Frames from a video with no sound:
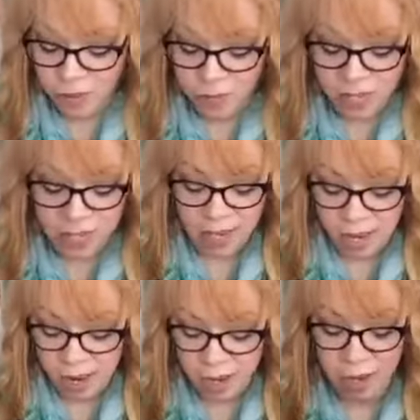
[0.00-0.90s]
with me
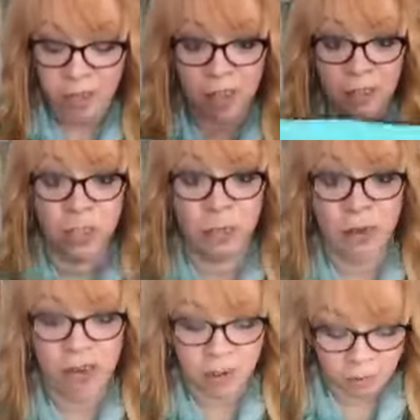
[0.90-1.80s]
today on your lunch
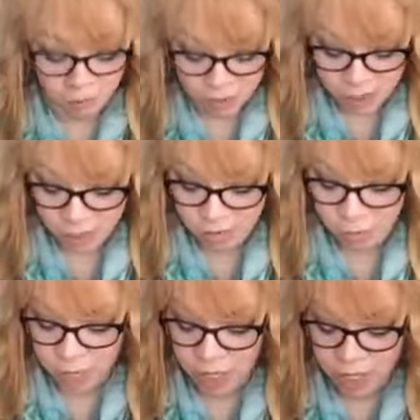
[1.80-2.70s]
break. I really do
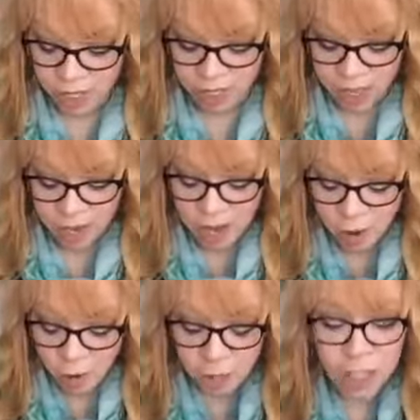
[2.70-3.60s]
appreciate that. And
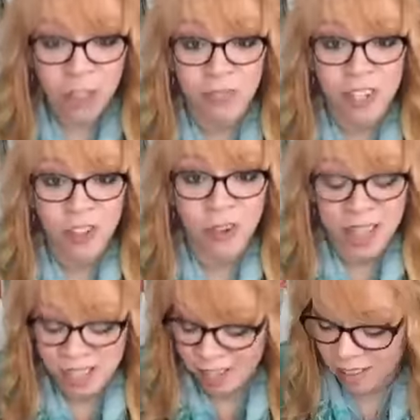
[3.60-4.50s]
I hope that you
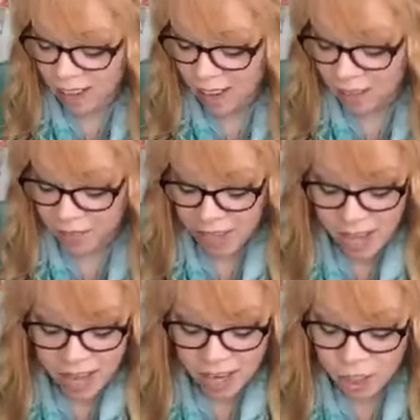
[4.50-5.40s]
enjoy these lives,
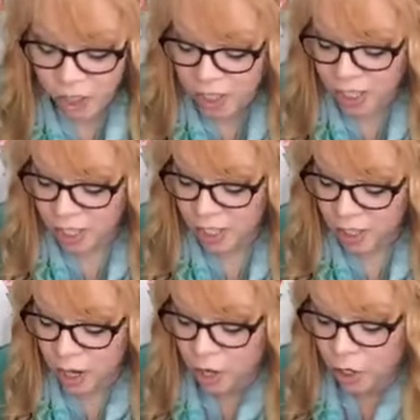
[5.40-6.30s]
as you're going to get to
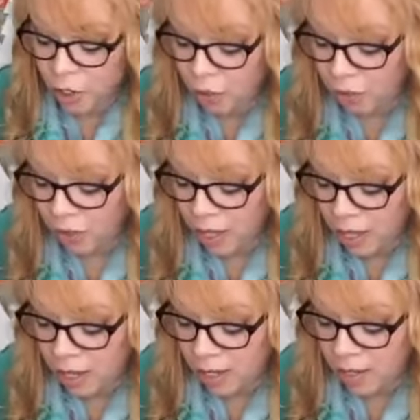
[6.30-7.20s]
learn new
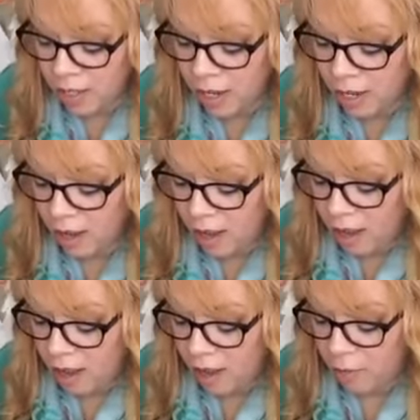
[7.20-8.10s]
things and
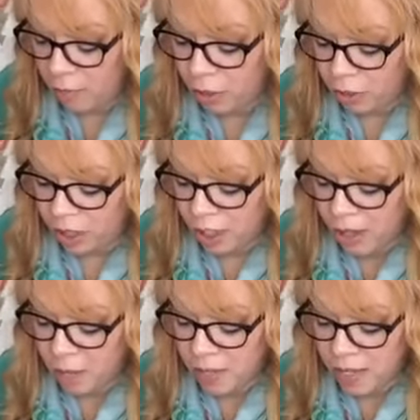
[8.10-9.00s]
new
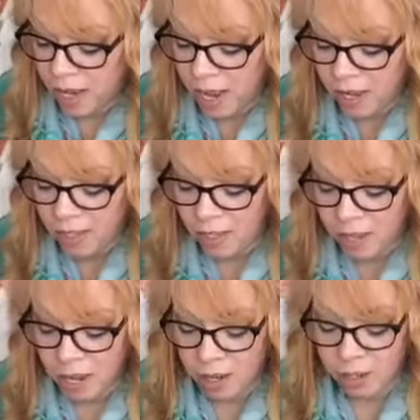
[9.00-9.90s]
tips and hacks
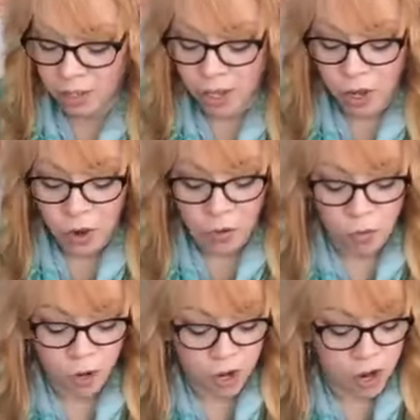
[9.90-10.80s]
on how to
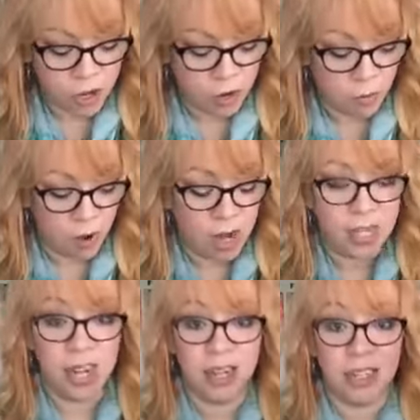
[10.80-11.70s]
work on your
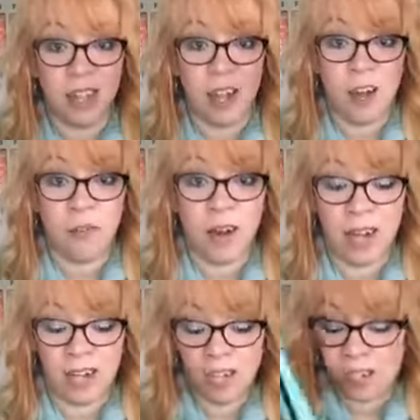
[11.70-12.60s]
projects. All
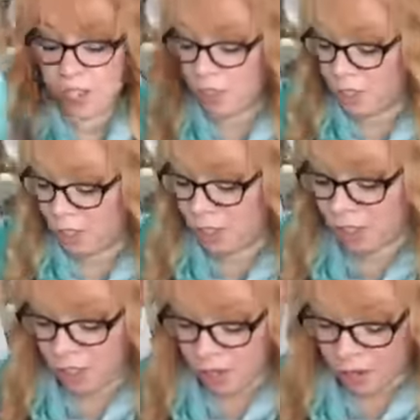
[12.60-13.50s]
right, good
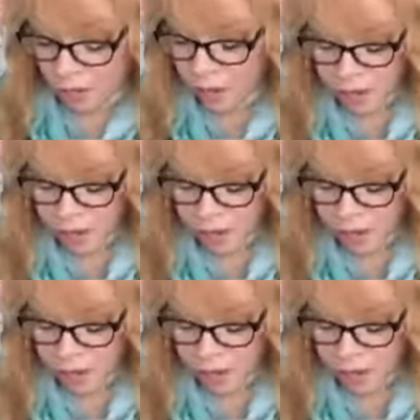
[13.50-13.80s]
to go.